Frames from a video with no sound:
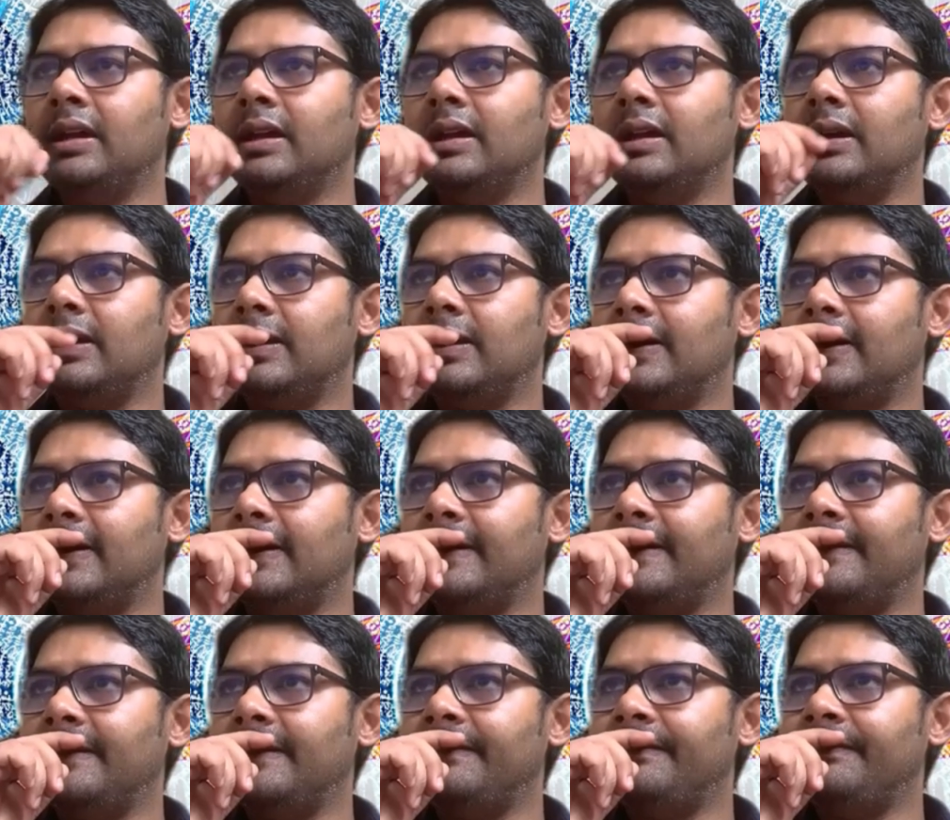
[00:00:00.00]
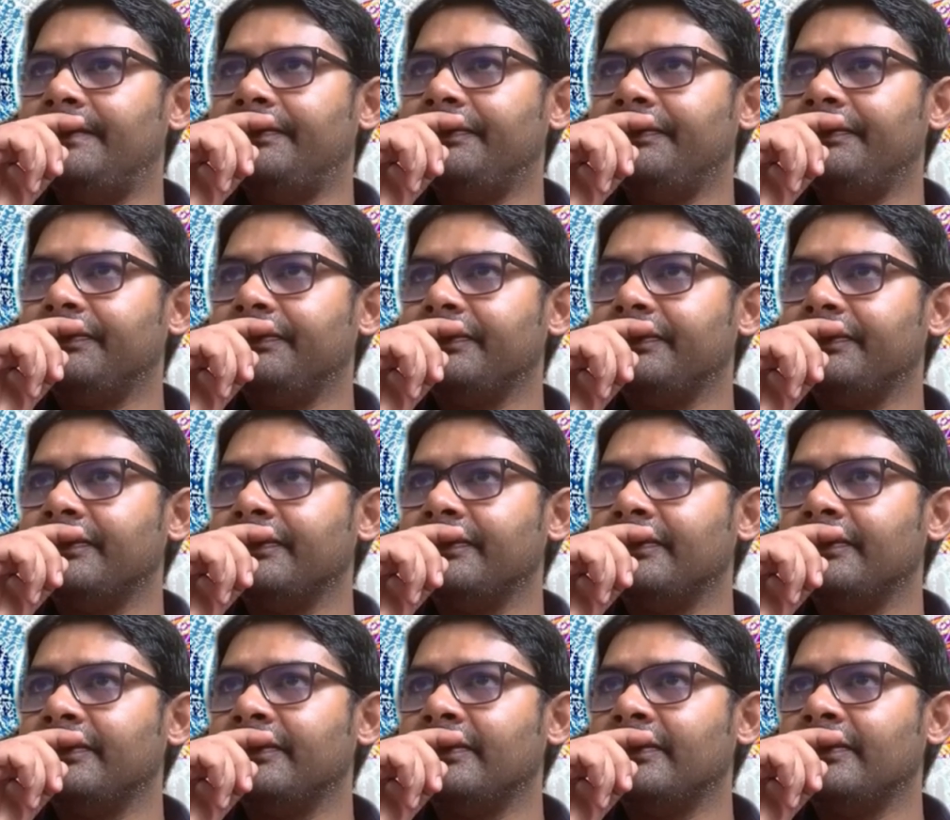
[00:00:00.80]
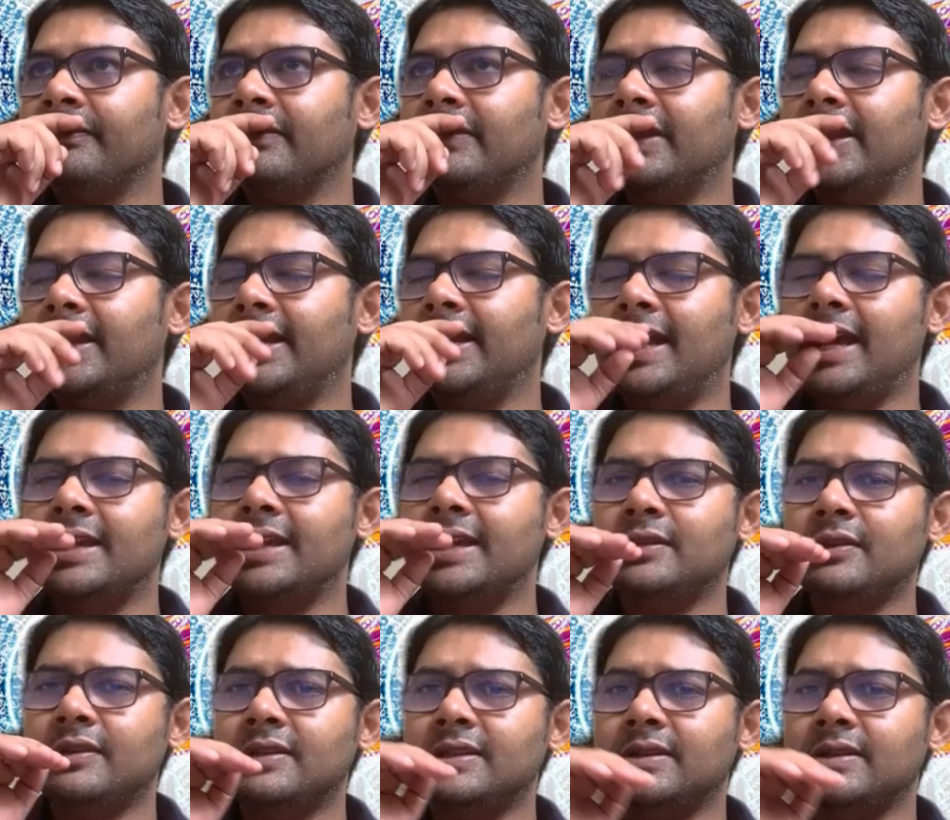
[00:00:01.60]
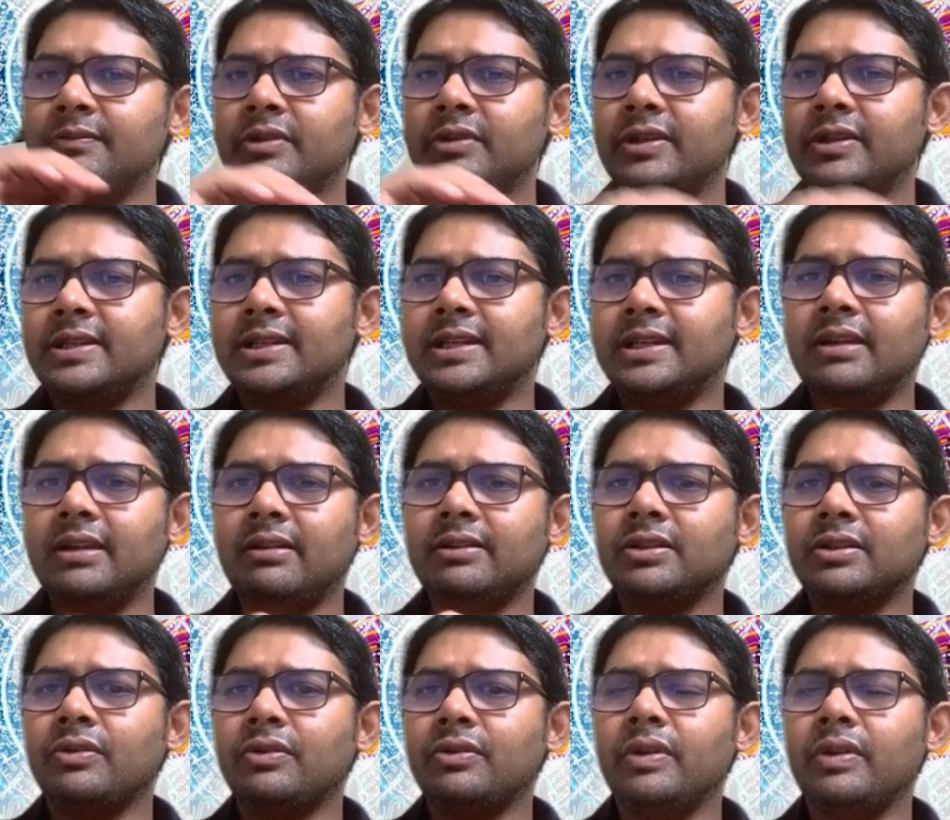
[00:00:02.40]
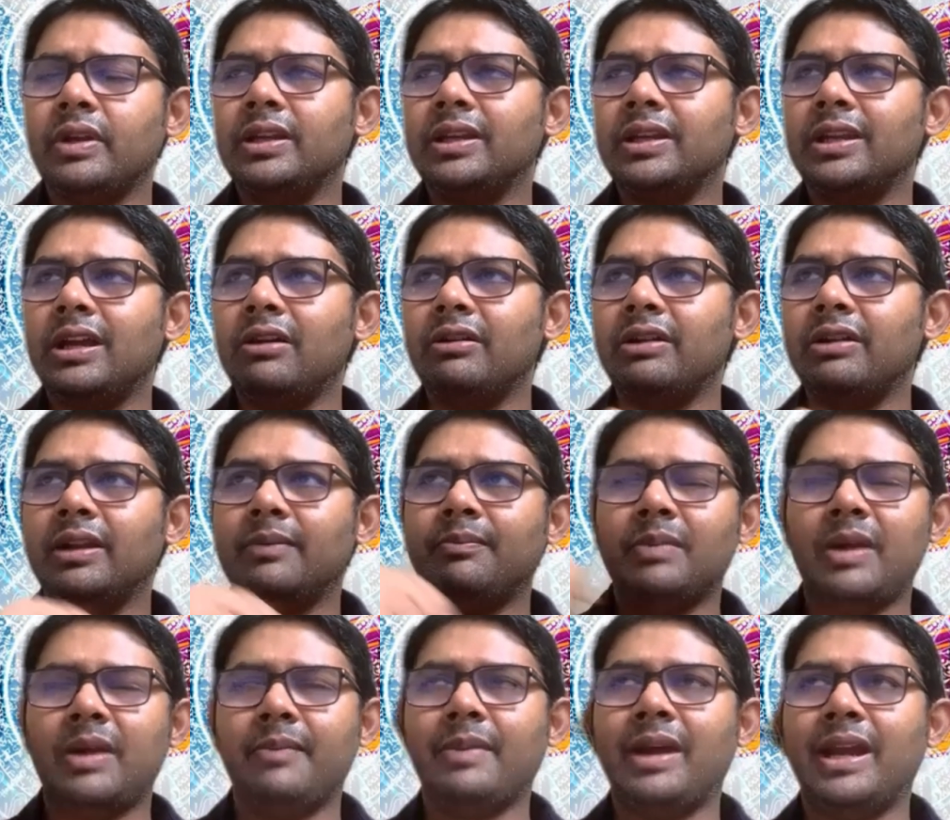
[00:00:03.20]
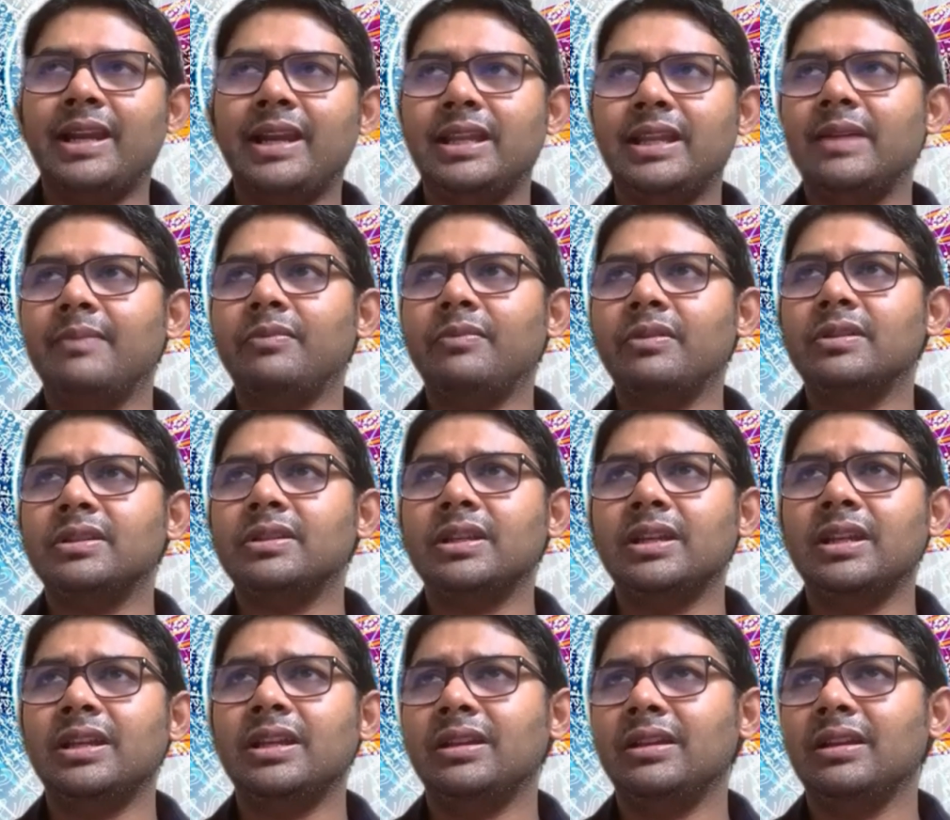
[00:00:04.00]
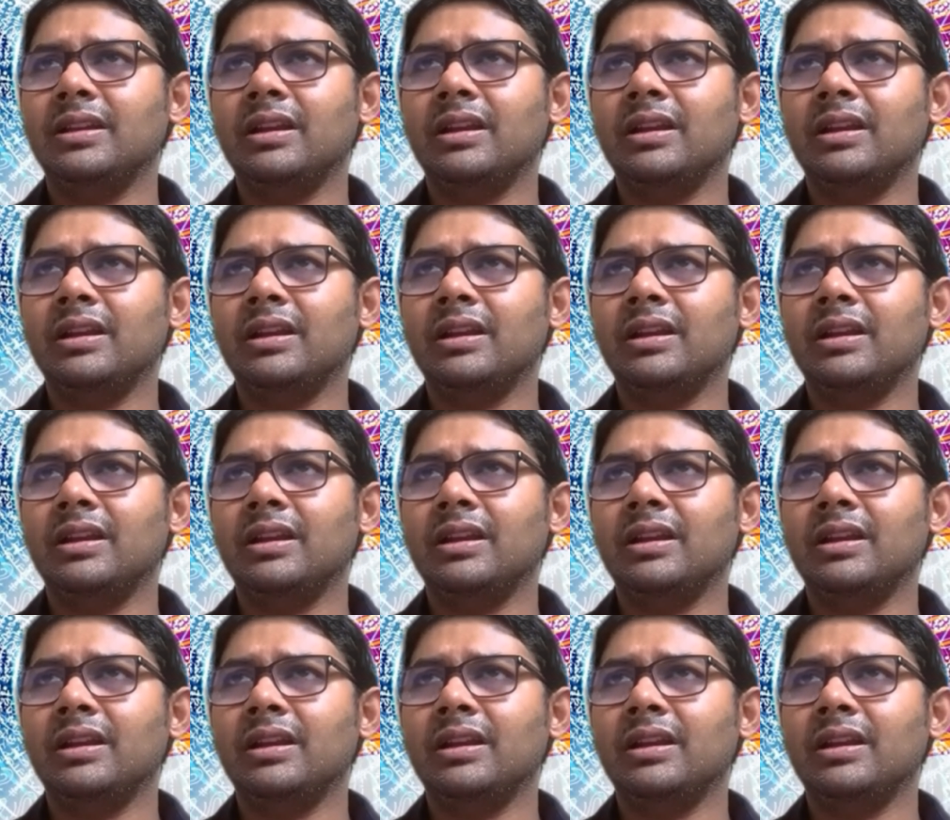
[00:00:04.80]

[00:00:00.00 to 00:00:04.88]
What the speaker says: Um, then I saw some stairs going down, and my mind kept on saying,